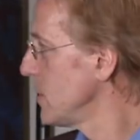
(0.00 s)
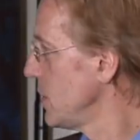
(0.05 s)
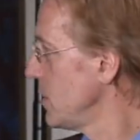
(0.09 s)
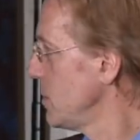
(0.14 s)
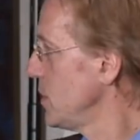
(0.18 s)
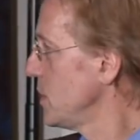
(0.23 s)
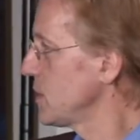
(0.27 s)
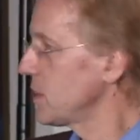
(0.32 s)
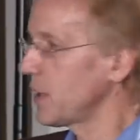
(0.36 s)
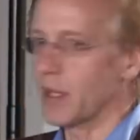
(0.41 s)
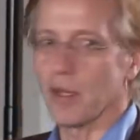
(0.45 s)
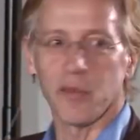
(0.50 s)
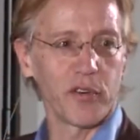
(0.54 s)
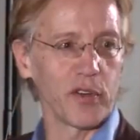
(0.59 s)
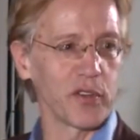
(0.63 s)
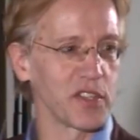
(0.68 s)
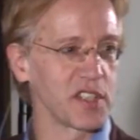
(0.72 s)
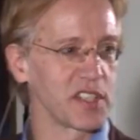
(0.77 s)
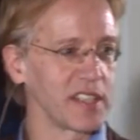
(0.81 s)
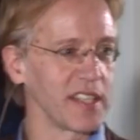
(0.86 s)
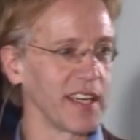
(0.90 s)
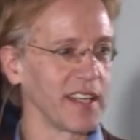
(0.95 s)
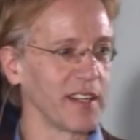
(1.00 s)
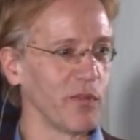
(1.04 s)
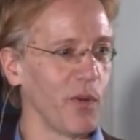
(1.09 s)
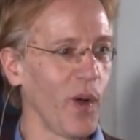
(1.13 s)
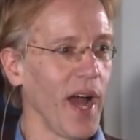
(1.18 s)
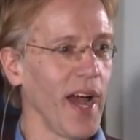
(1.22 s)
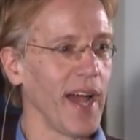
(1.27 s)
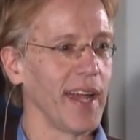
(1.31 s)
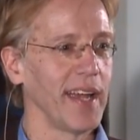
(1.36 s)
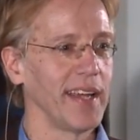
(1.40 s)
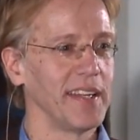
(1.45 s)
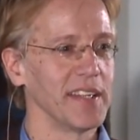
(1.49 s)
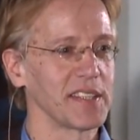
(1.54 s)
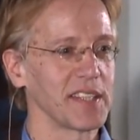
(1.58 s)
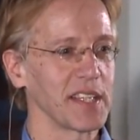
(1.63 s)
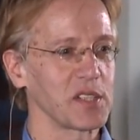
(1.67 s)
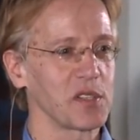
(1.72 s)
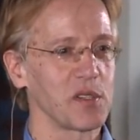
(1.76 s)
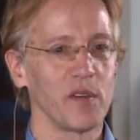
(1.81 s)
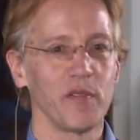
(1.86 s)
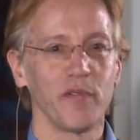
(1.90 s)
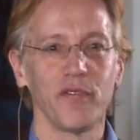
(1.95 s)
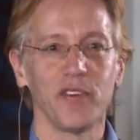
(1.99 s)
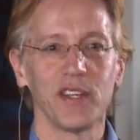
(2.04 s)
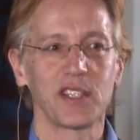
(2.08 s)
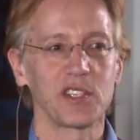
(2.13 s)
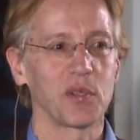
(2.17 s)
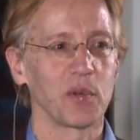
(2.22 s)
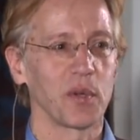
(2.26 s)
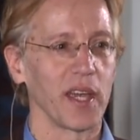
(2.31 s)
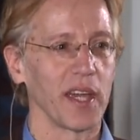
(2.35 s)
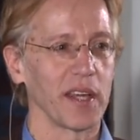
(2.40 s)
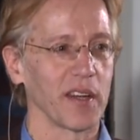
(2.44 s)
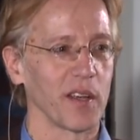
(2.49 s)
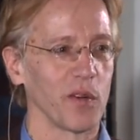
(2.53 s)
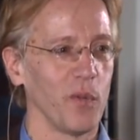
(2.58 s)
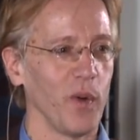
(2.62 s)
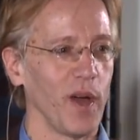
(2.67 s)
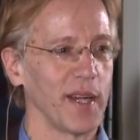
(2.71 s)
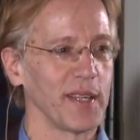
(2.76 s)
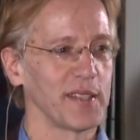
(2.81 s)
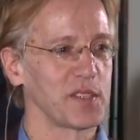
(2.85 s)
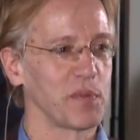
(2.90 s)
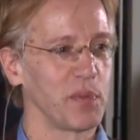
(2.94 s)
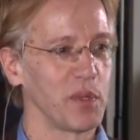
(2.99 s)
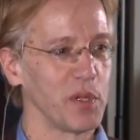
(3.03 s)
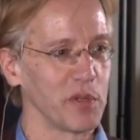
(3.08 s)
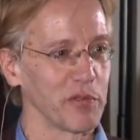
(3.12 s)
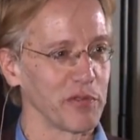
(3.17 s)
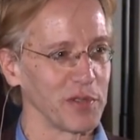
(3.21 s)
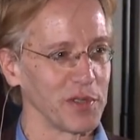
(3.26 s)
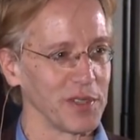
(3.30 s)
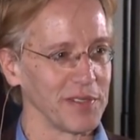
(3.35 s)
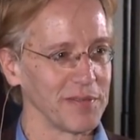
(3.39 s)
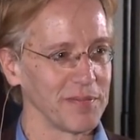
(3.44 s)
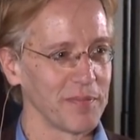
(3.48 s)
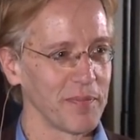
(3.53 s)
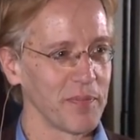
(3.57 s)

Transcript: you would kind of understand why this actually fits together and why it's beautiful.